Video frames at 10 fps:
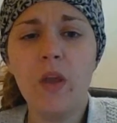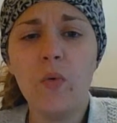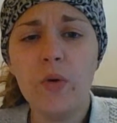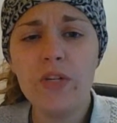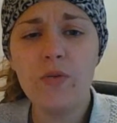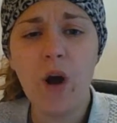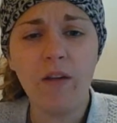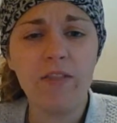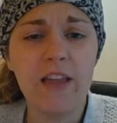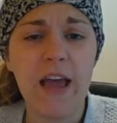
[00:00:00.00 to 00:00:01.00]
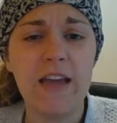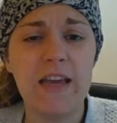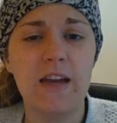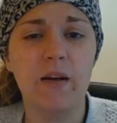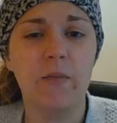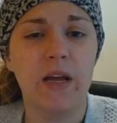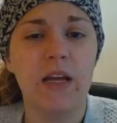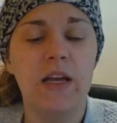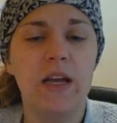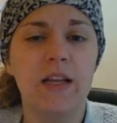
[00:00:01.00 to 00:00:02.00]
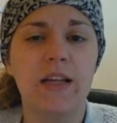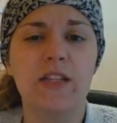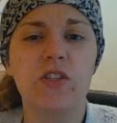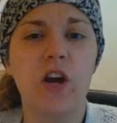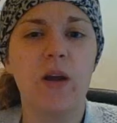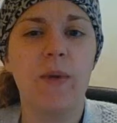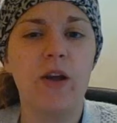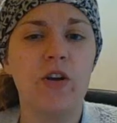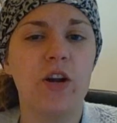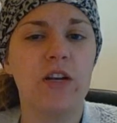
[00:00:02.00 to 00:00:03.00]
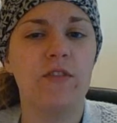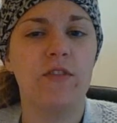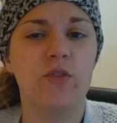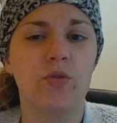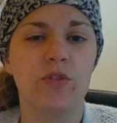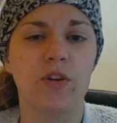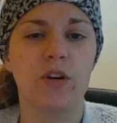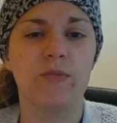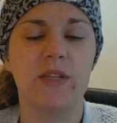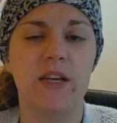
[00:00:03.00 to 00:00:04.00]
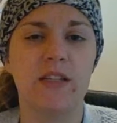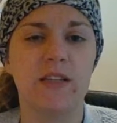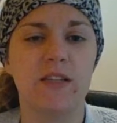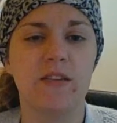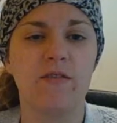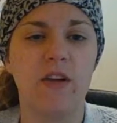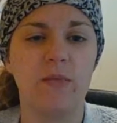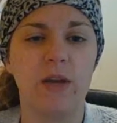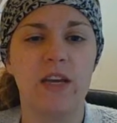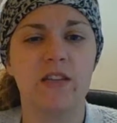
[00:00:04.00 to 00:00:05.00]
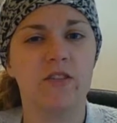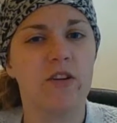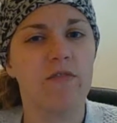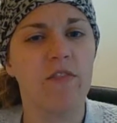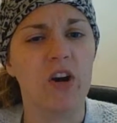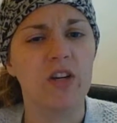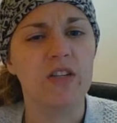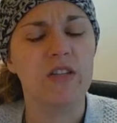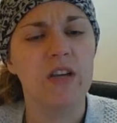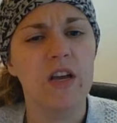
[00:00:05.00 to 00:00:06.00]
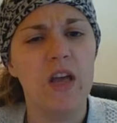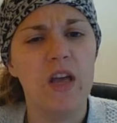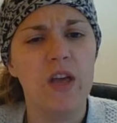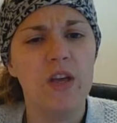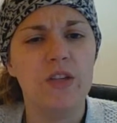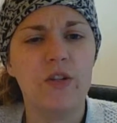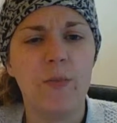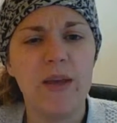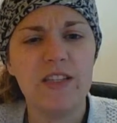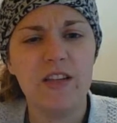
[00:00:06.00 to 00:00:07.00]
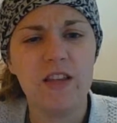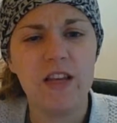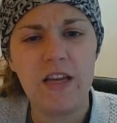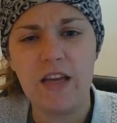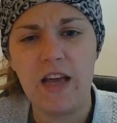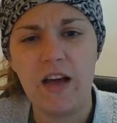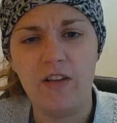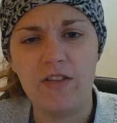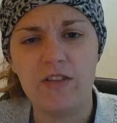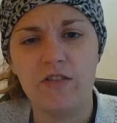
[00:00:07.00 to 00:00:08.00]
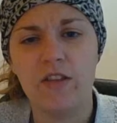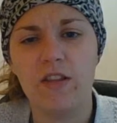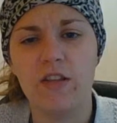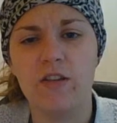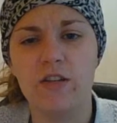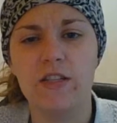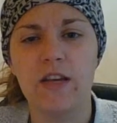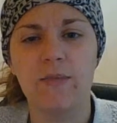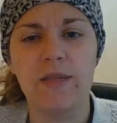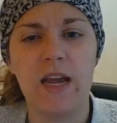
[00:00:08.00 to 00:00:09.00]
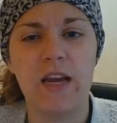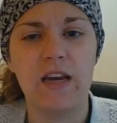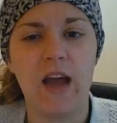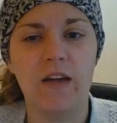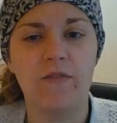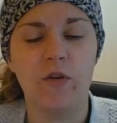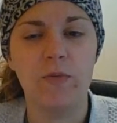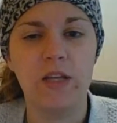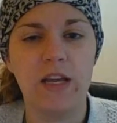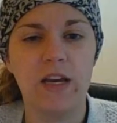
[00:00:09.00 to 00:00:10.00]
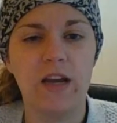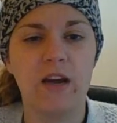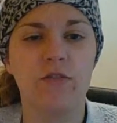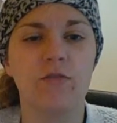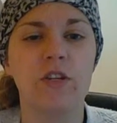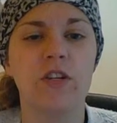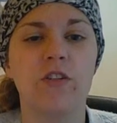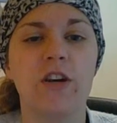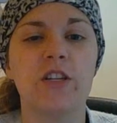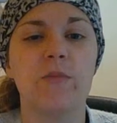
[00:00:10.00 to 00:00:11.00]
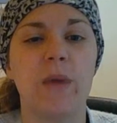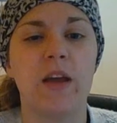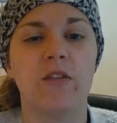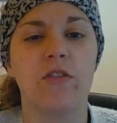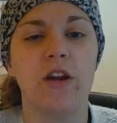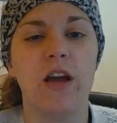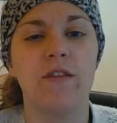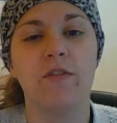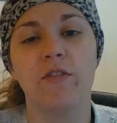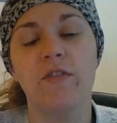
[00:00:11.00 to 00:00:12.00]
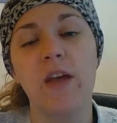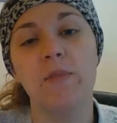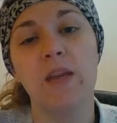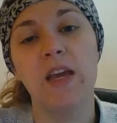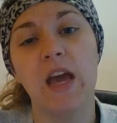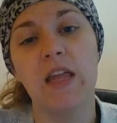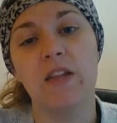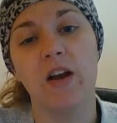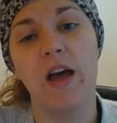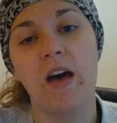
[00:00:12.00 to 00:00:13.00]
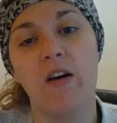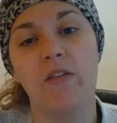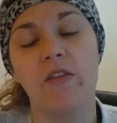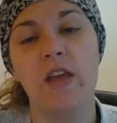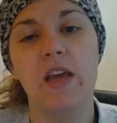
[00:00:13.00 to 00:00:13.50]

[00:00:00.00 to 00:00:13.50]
We do offer that here, but let's talk about your individual circumstances and family history first. So based on the health history that the nurse obtained, I formulated a 3-generation pedigree of your family and their health.